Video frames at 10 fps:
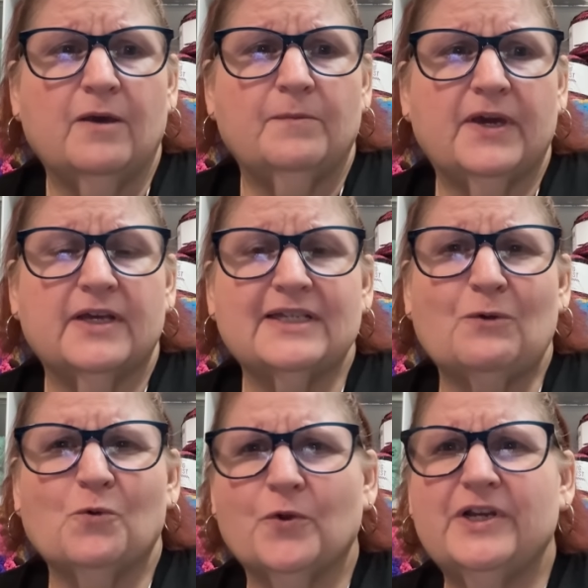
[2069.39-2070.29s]
because I
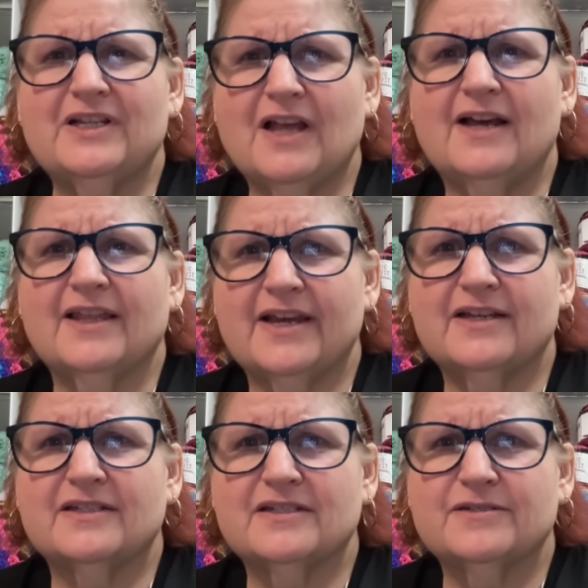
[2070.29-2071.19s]
worried a lot
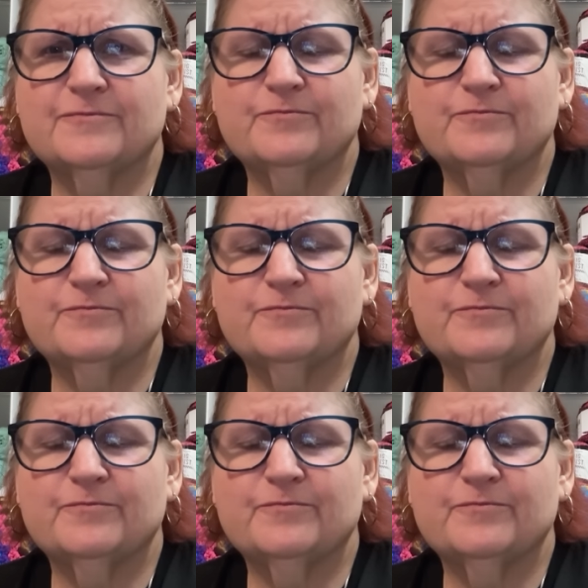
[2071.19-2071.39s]
less,